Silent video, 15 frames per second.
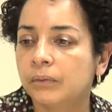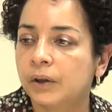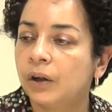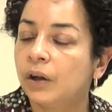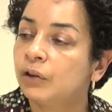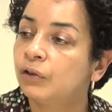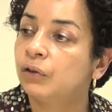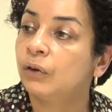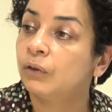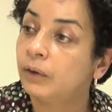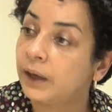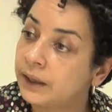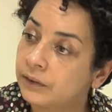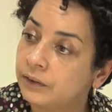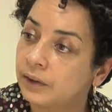cultural
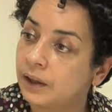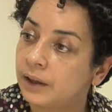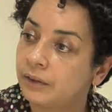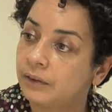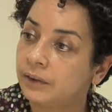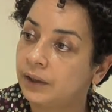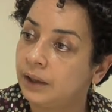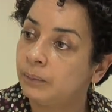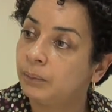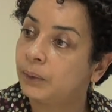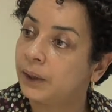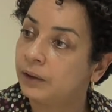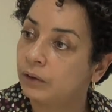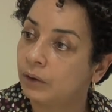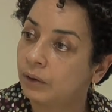renaissance in
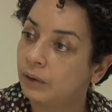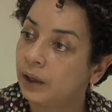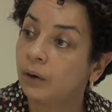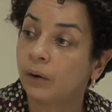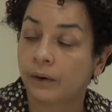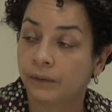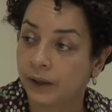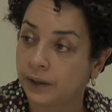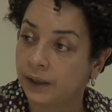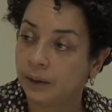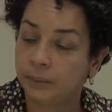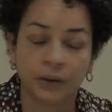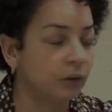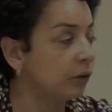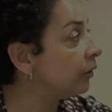Puerto Rico around
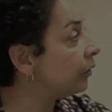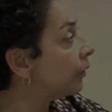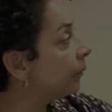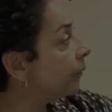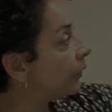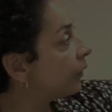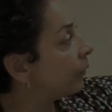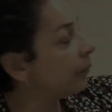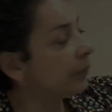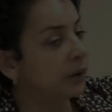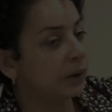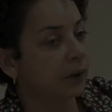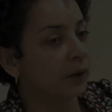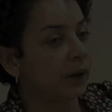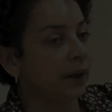images. Go